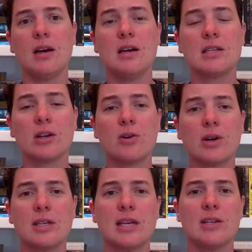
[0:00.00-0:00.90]

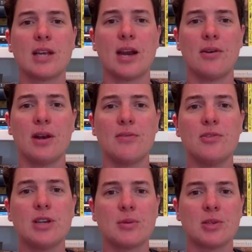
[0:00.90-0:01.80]
Slughorn tells Harry a few
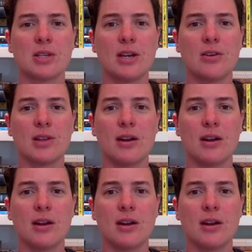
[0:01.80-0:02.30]
chapters later that